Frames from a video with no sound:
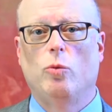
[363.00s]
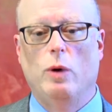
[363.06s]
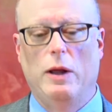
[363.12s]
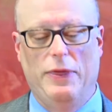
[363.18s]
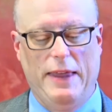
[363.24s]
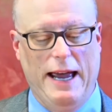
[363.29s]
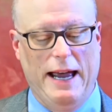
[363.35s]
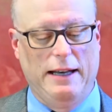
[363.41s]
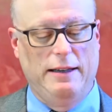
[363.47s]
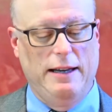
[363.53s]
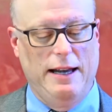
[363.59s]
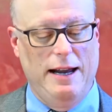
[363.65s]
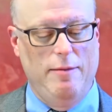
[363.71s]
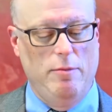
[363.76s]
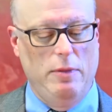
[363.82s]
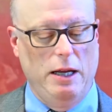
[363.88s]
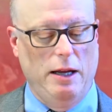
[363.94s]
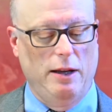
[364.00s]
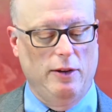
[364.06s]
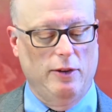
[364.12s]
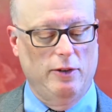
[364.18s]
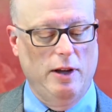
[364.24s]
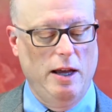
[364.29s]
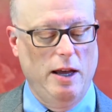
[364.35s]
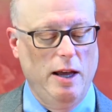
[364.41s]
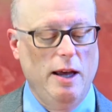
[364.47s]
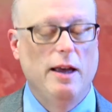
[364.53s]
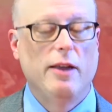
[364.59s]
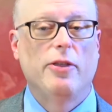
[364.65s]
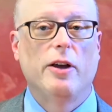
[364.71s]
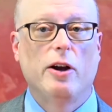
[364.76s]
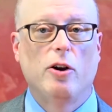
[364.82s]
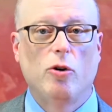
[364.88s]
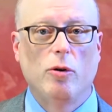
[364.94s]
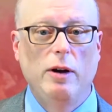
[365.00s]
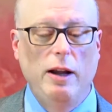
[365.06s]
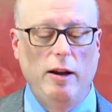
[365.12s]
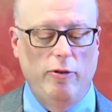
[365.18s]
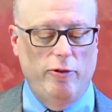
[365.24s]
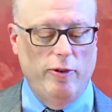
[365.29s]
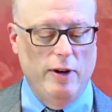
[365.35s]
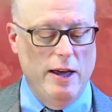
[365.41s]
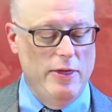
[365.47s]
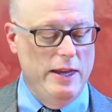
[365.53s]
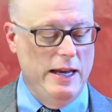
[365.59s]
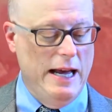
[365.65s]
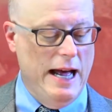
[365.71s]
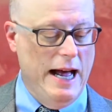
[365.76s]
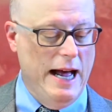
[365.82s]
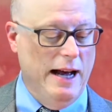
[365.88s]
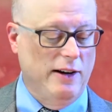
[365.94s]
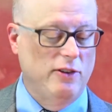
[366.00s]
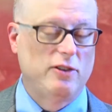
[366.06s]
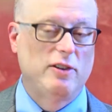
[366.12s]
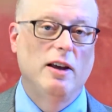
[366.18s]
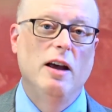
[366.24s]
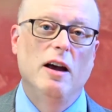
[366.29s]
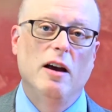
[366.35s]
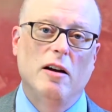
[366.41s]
what that day means. The grief and the angst